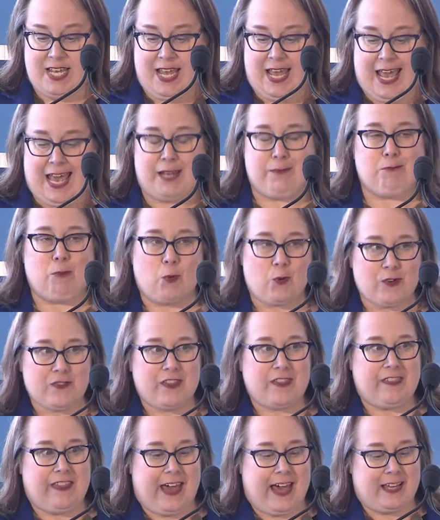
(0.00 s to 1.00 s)
and more than
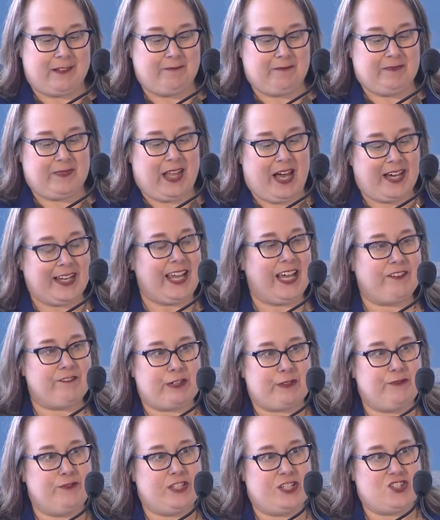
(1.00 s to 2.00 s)
that, not having
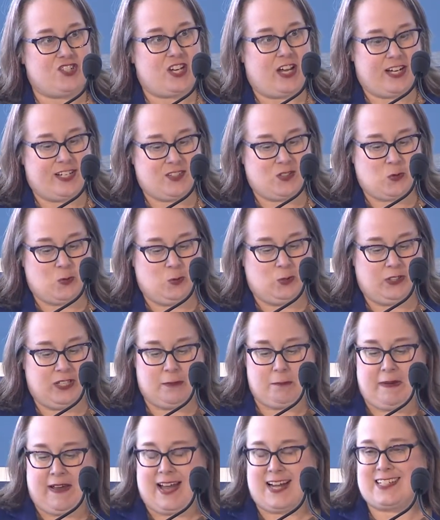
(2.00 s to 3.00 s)
finished high school
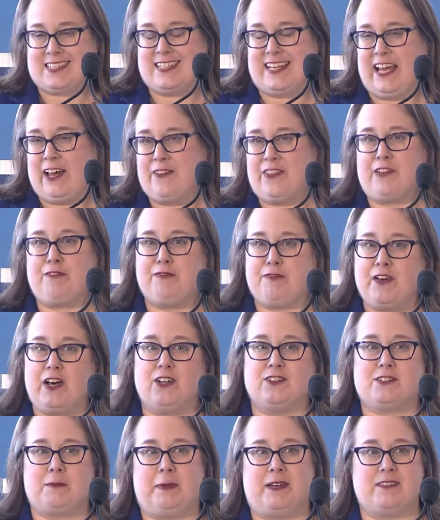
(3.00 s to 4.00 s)
impacted how they felt
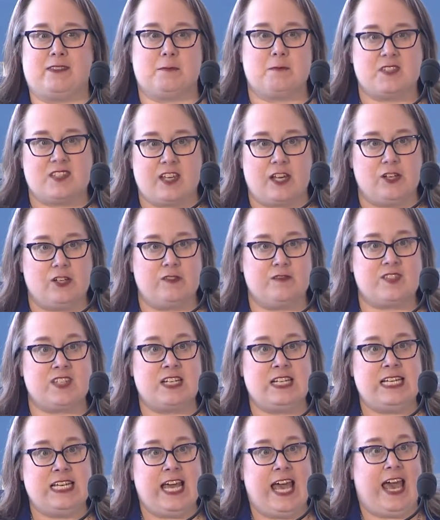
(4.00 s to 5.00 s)
about themselves
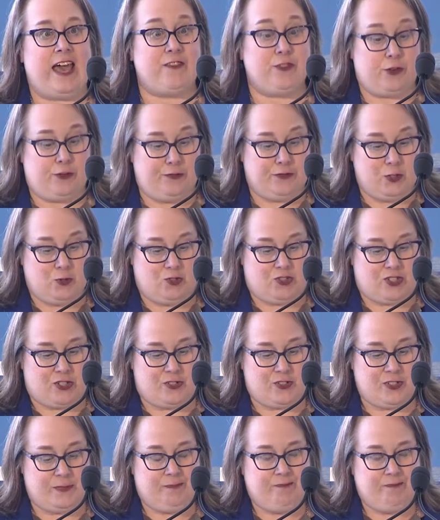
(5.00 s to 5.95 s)
and their futures.